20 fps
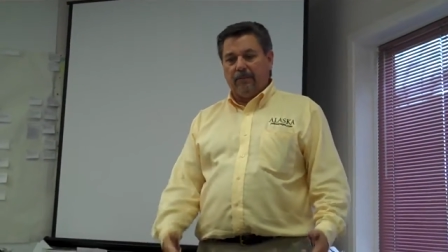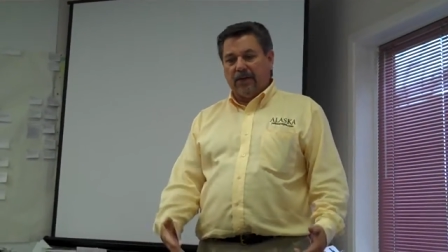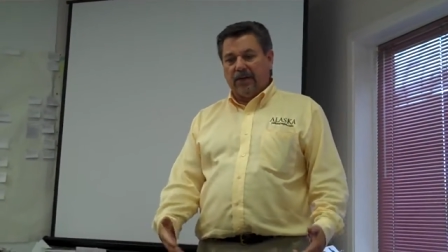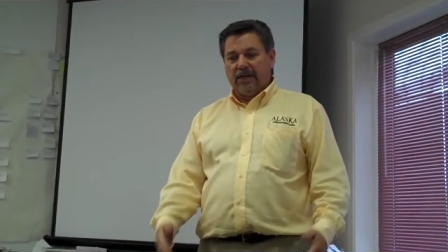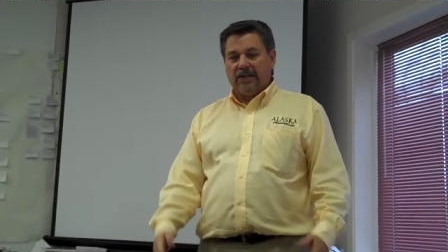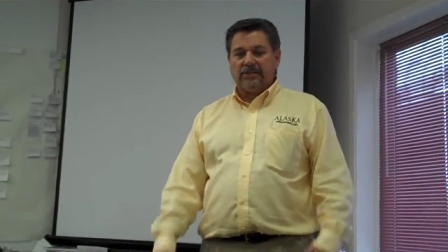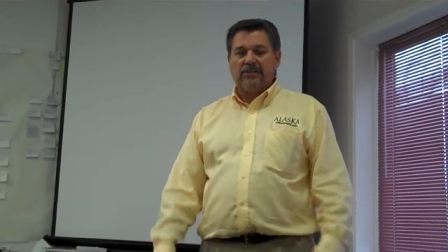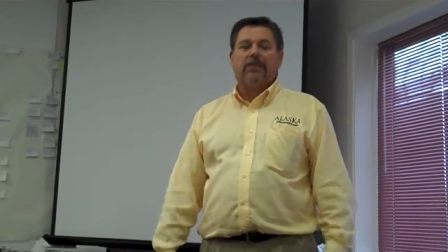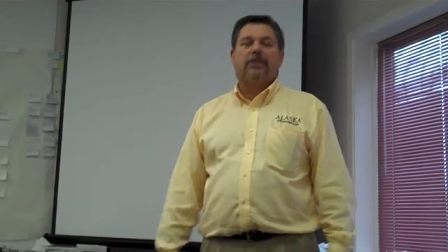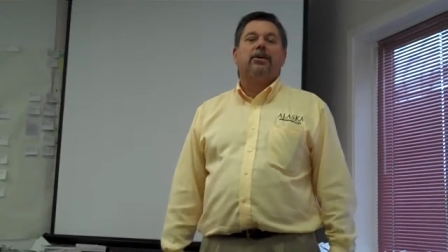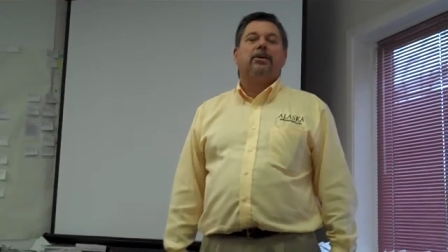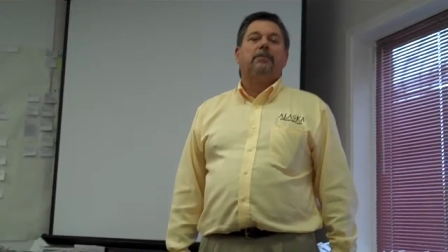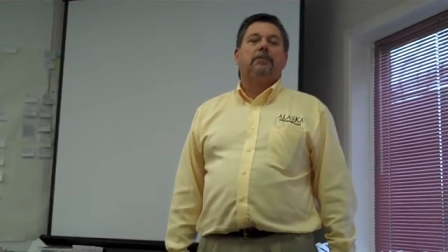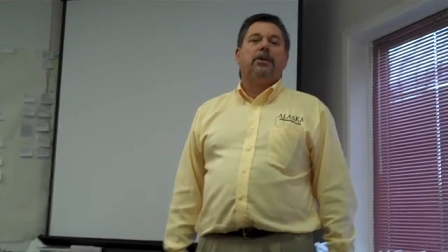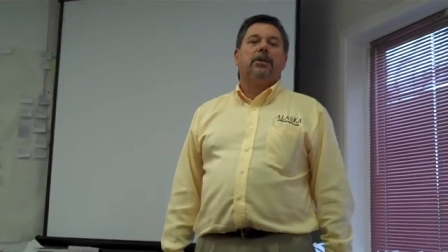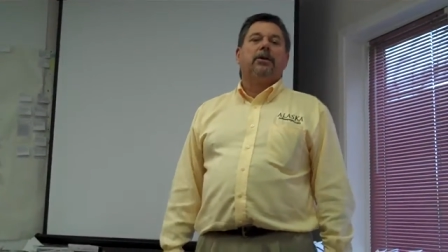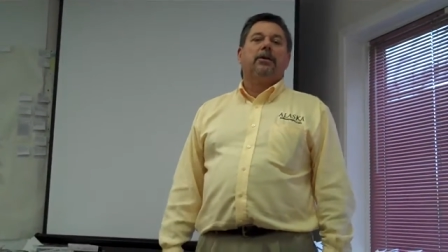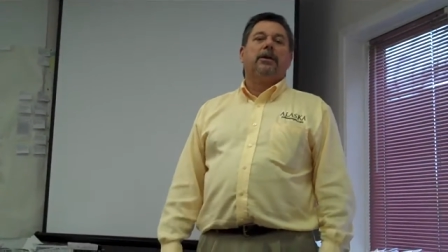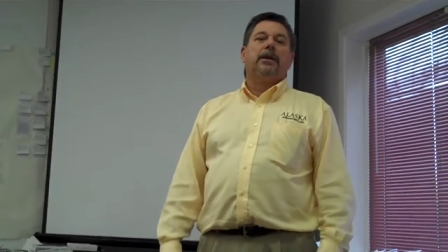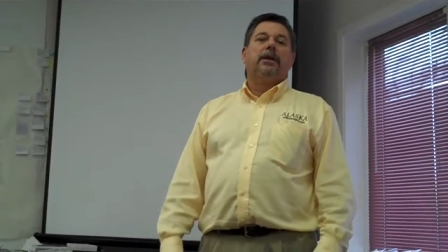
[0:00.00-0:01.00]
because they're going to
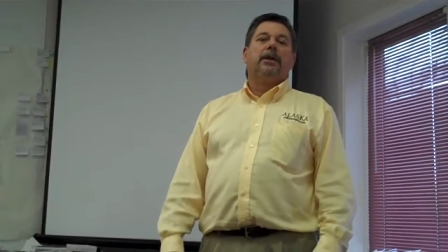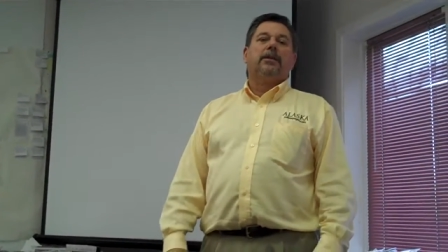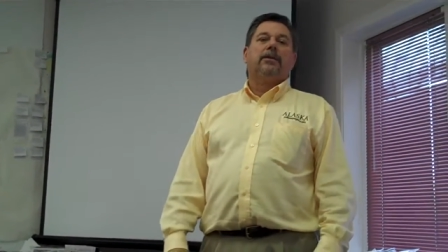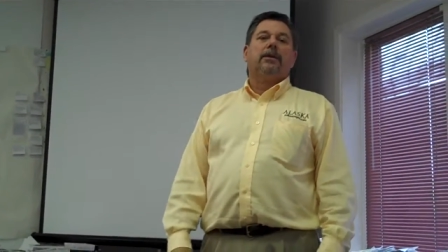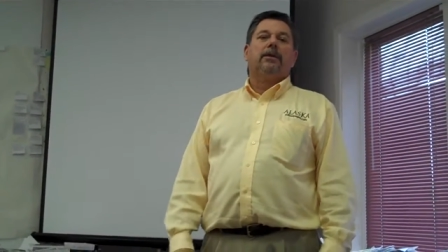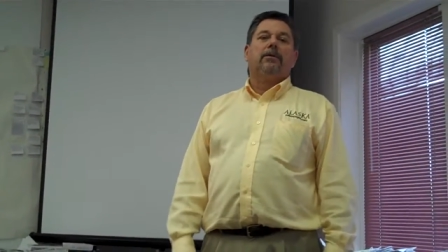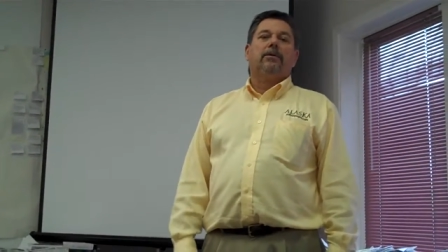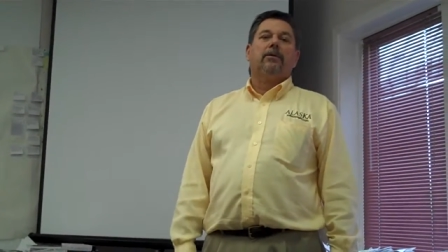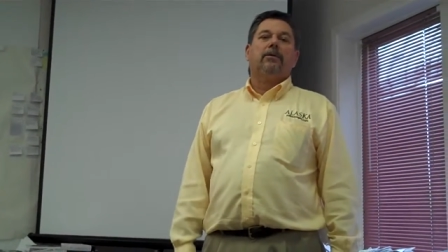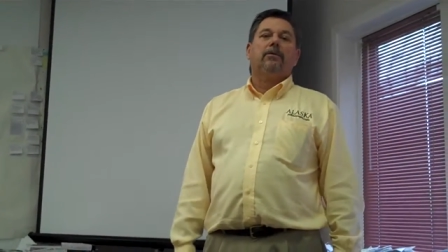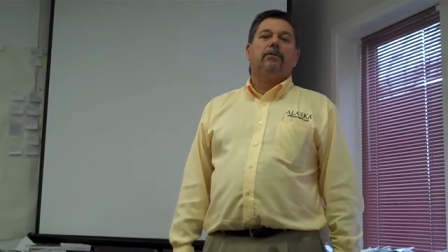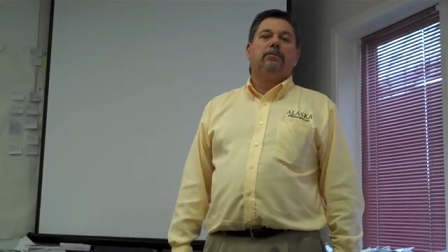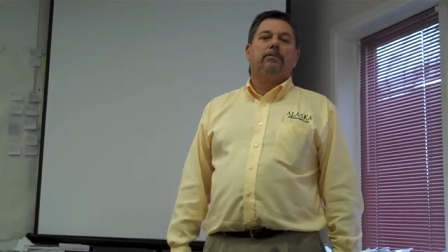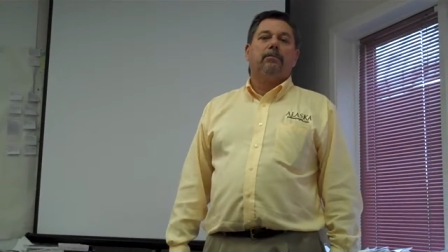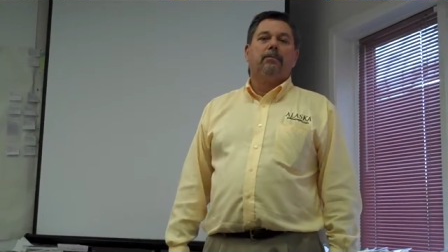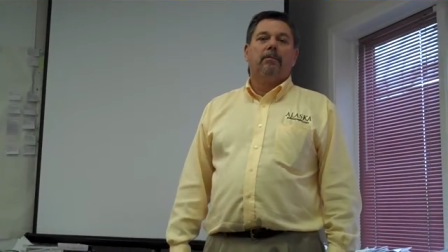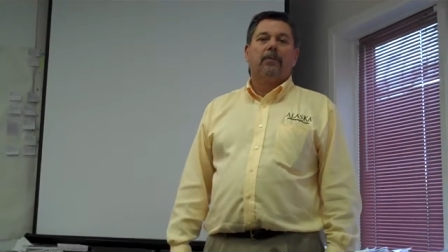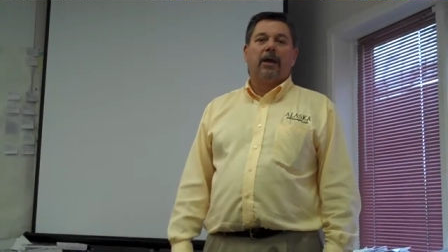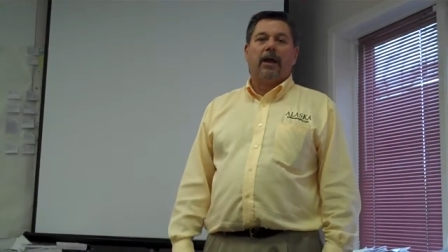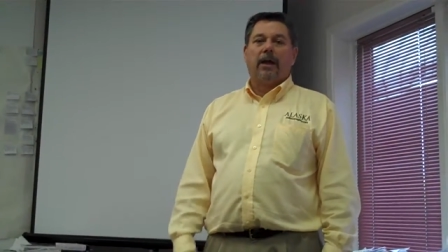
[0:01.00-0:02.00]
be looking at their own
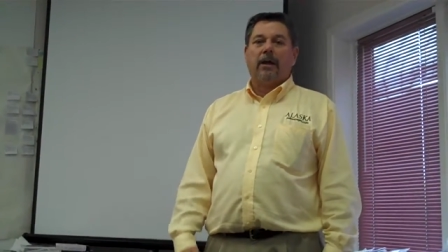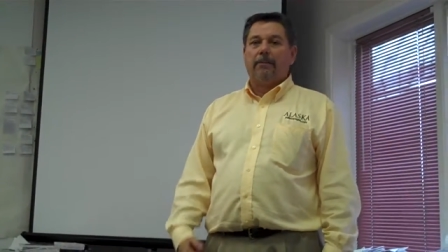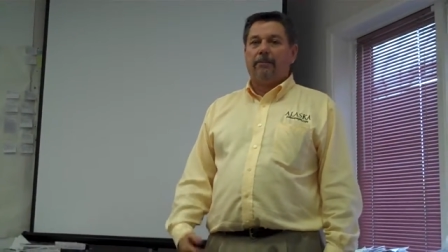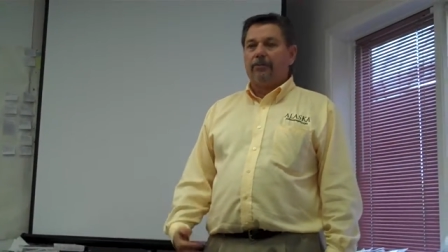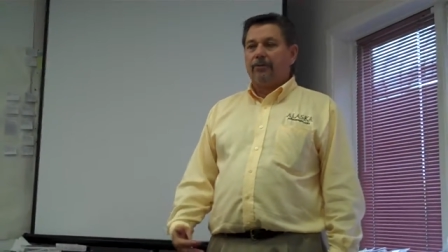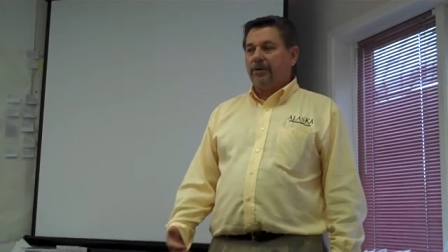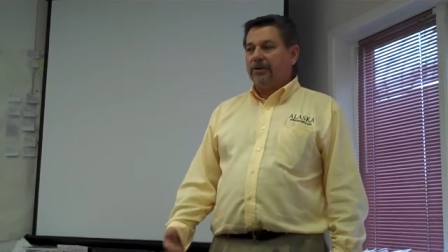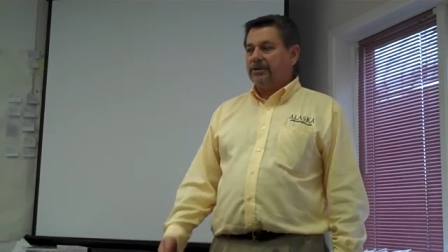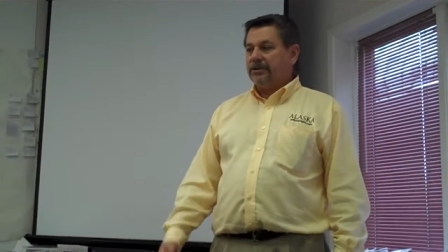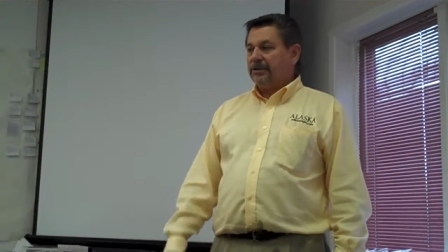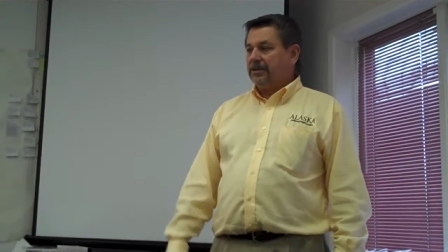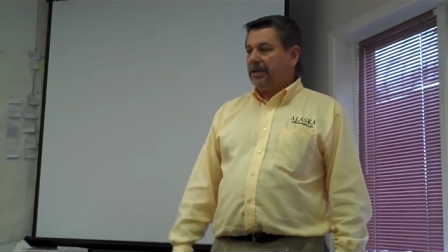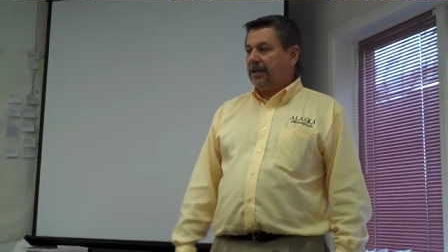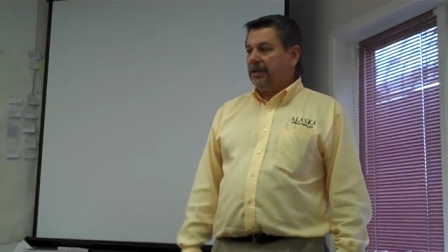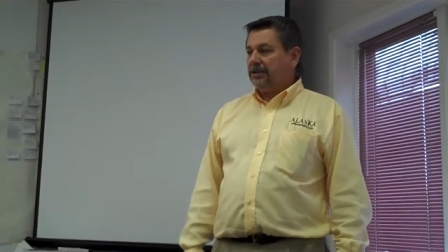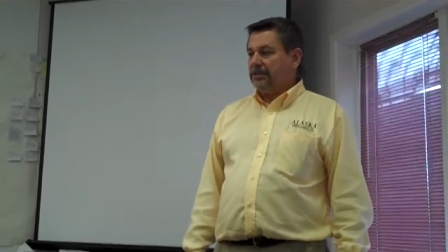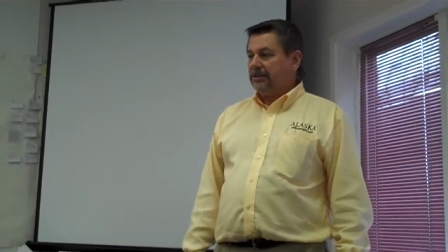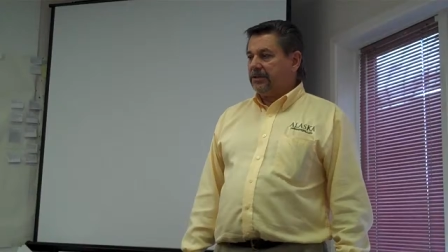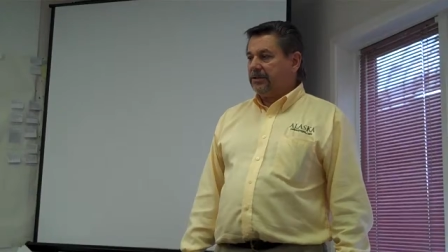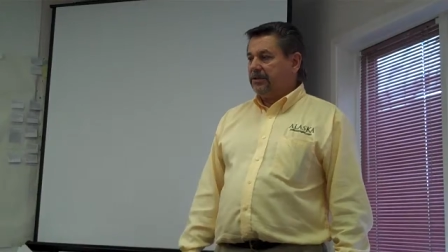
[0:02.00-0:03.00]
uh,
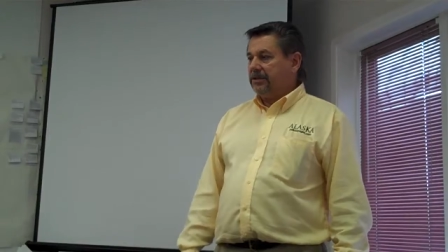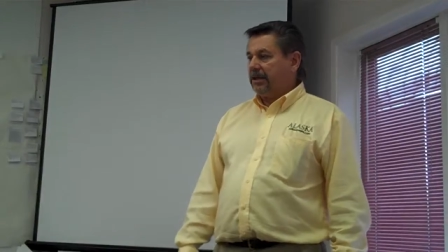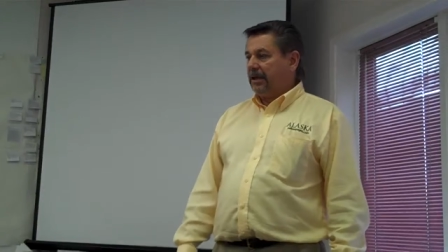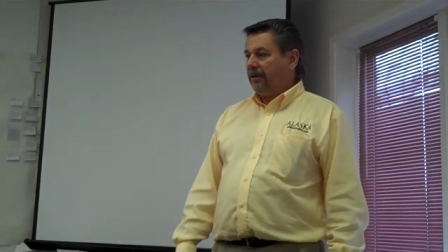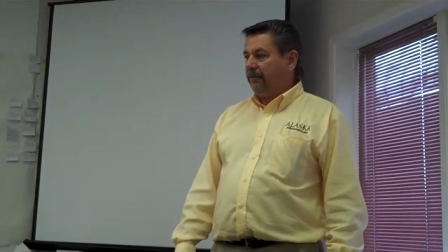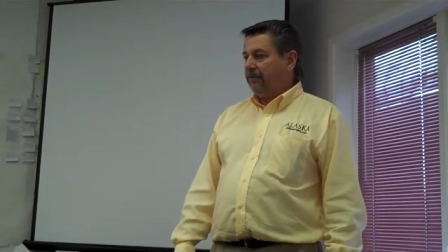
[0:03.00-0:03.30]
presentation stuff.